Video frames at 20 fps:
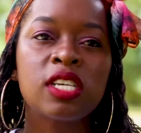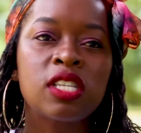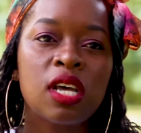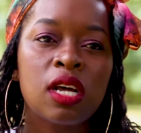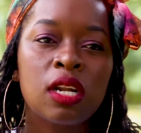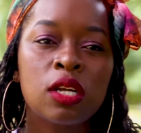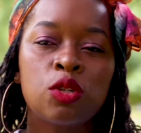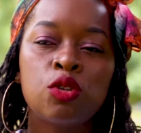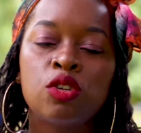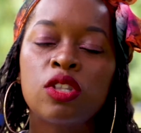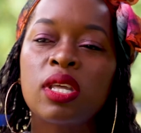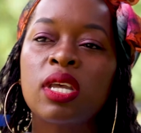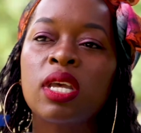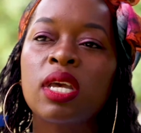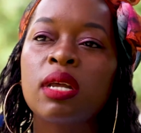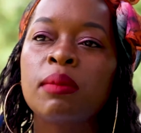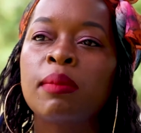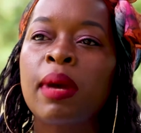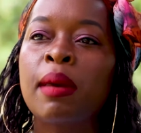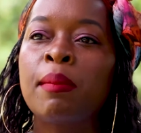started to
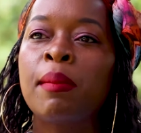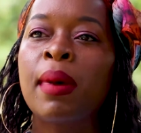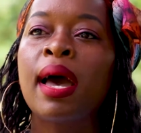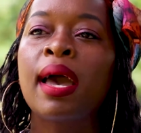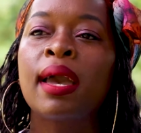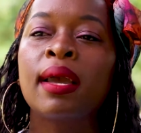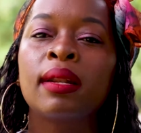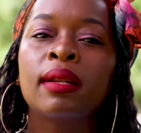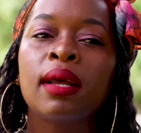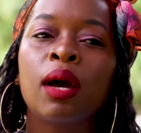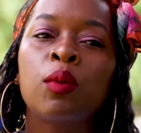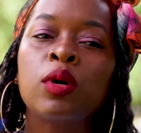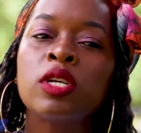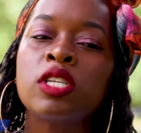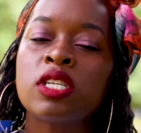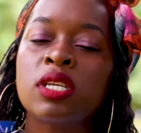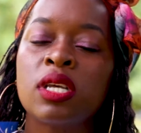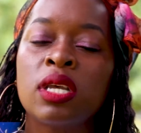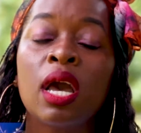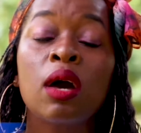think in my mind. I
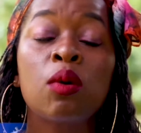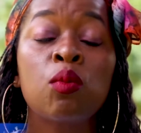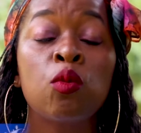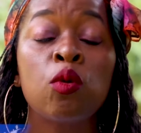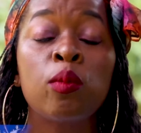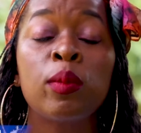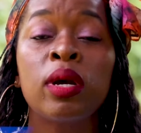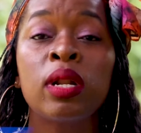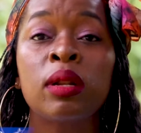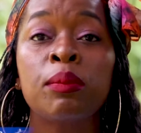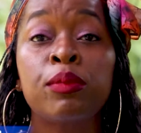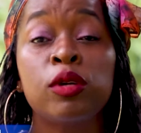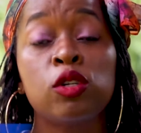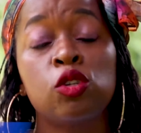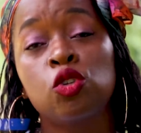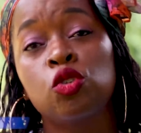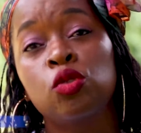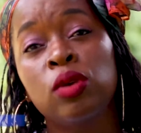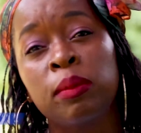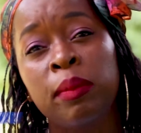was a young woman
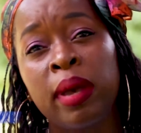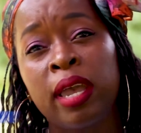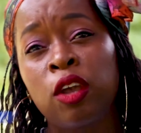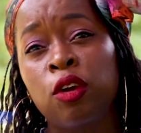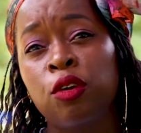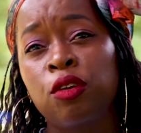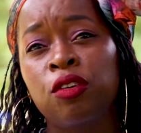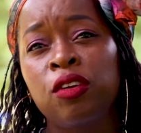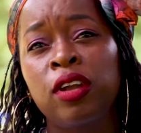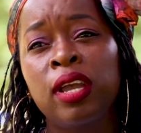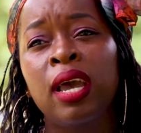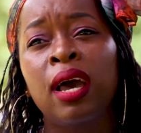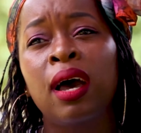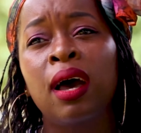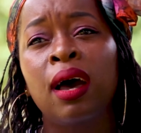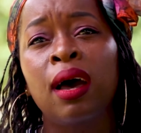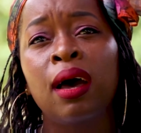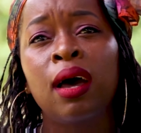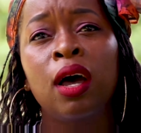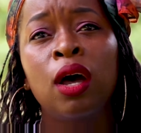pursuing my
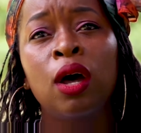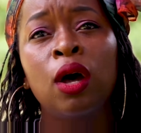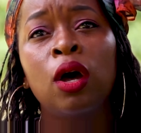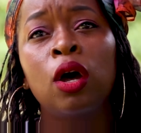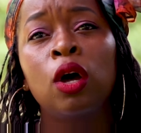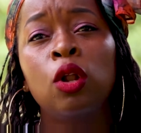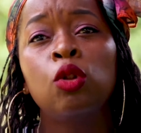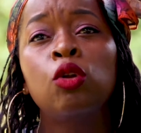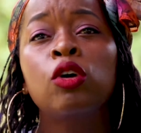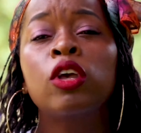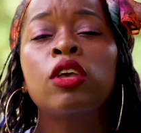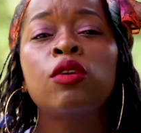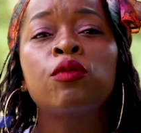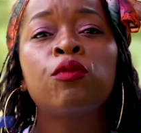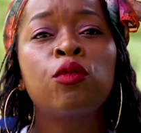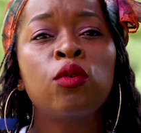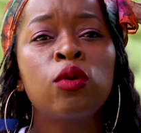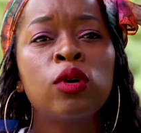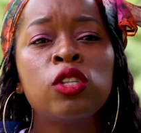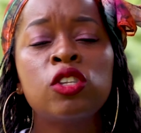career, looking
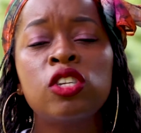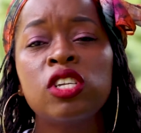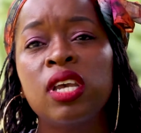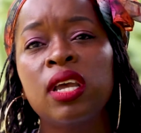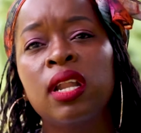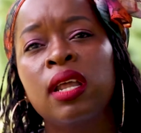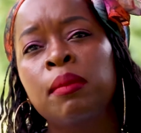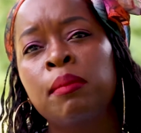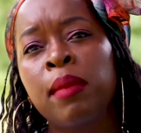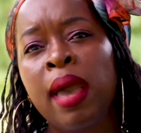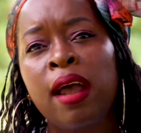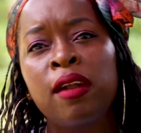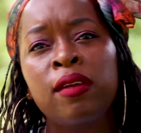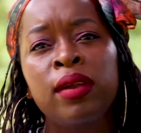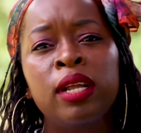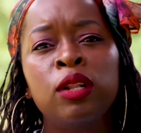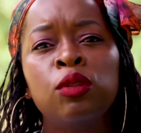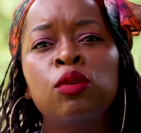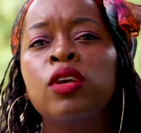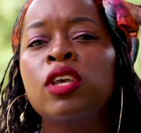forward to getting
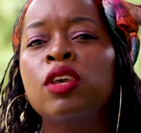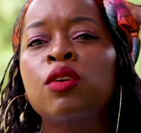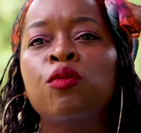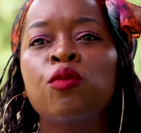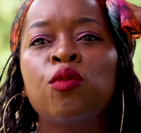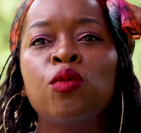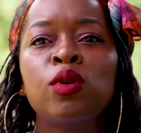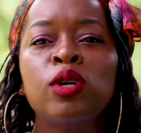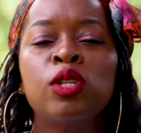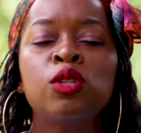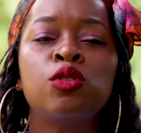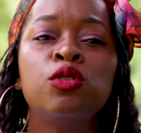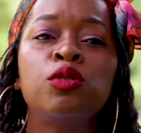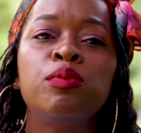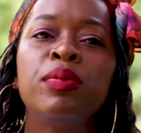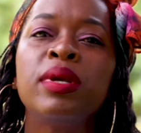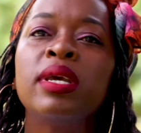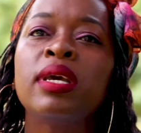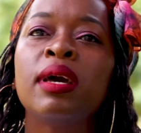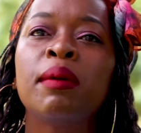married, looking forward to
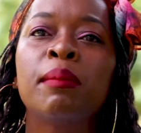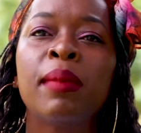being a